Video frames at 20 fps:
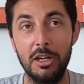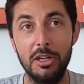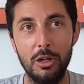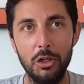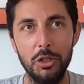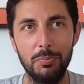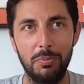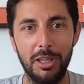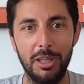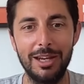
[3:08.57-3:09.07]

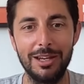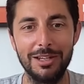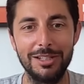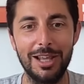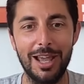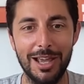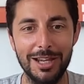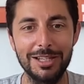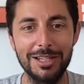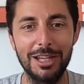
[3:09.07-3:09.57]
adults played as,
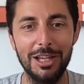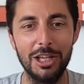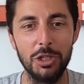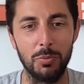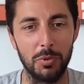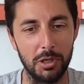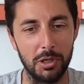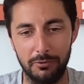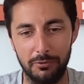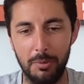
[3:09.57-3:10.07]
as kids,
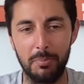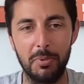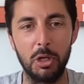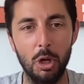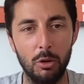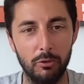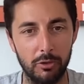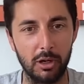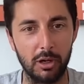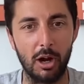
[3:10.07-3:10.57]
where you're flipping
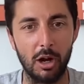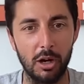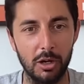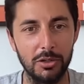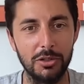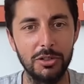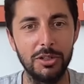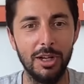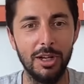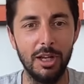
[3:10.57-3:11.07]
over
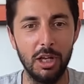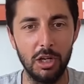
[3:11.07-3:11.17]
cards,